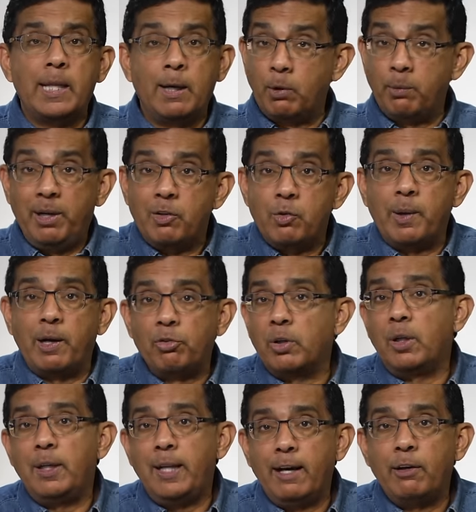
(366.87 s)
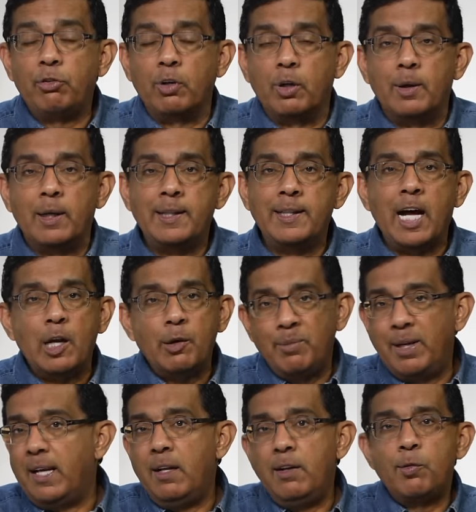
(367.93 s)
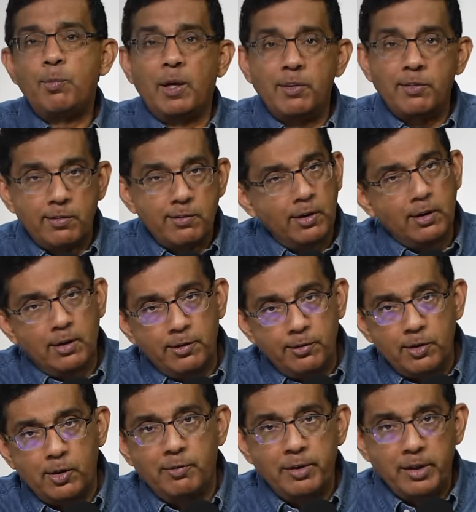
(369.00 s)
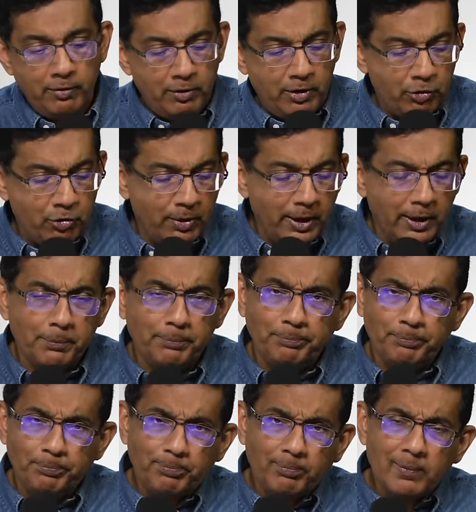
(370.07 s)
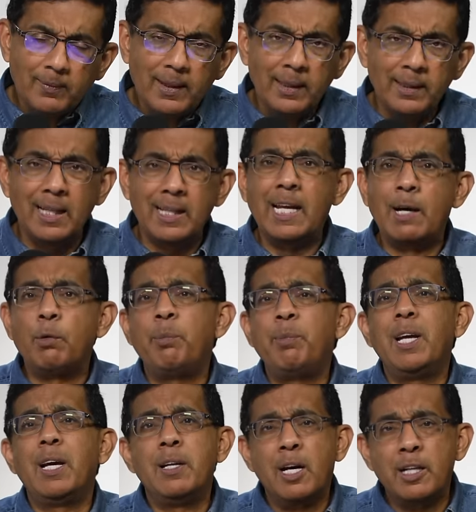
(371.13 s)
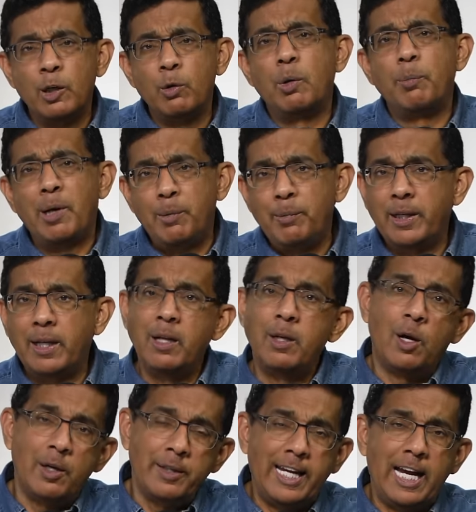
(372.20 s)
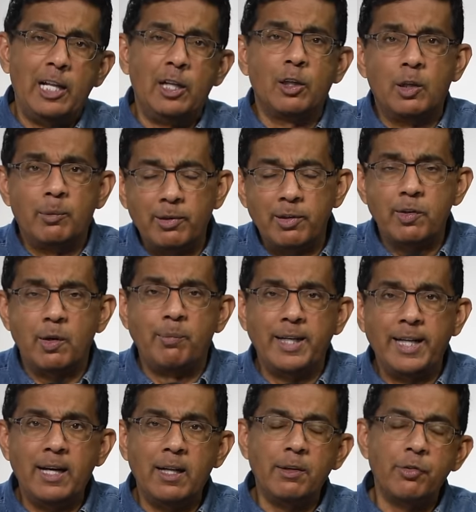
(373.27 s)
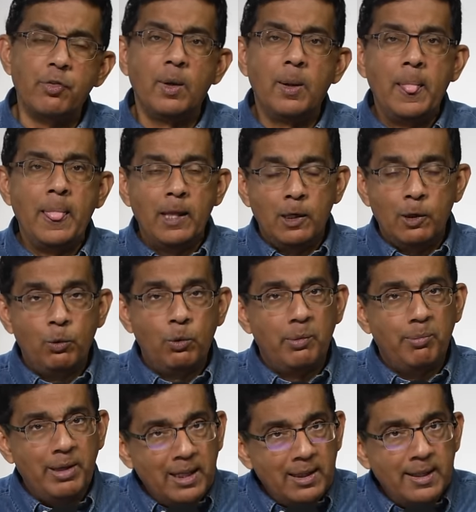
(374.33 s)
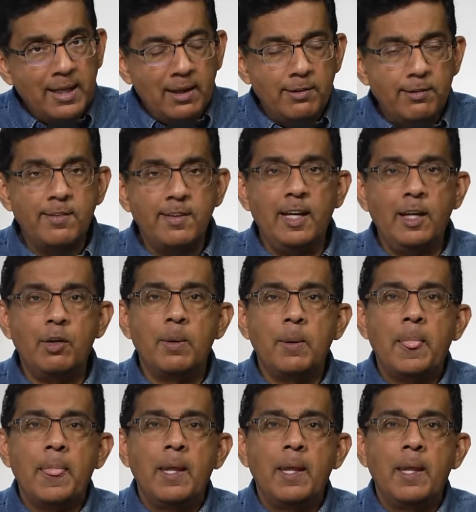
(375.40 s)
would be a special election. And that means, because it's a conservative district, that there would be another Republican, not Gallagher, but somebody else, who would be in that seat.